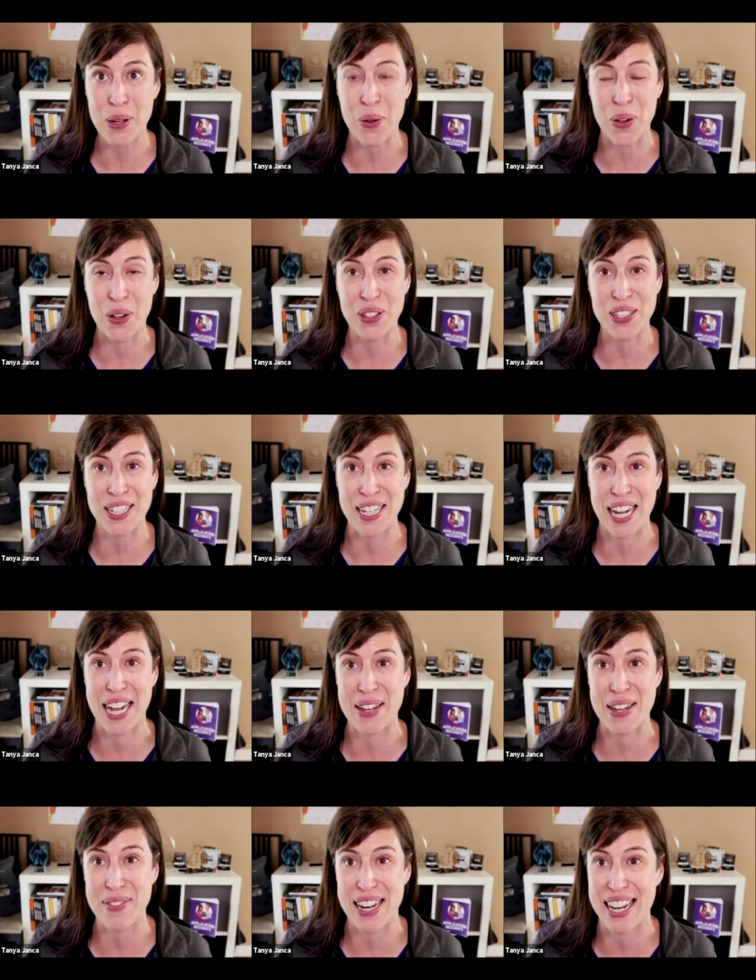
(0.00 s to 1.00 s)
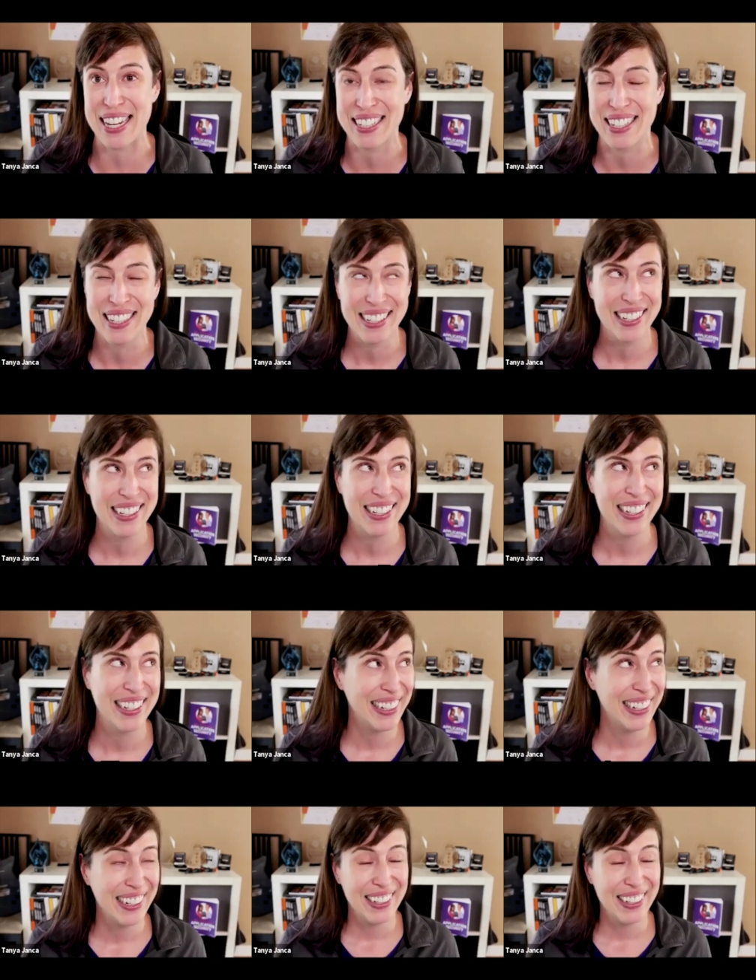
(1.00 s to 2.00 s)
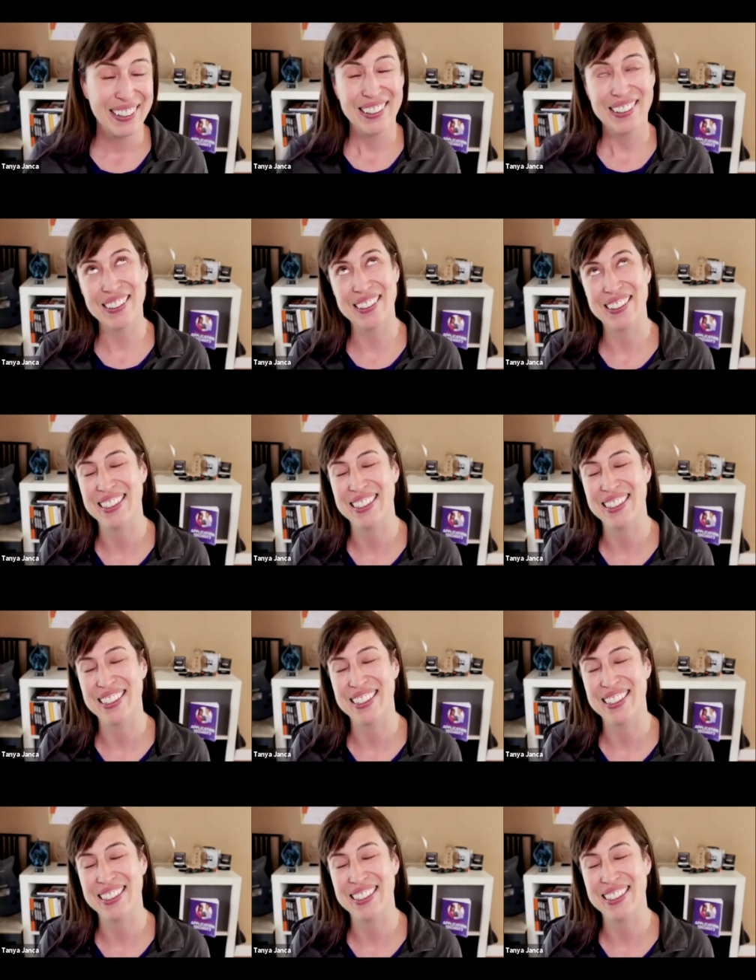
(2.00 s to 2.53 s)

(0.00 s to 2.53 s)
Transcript: all the time. And I, oh,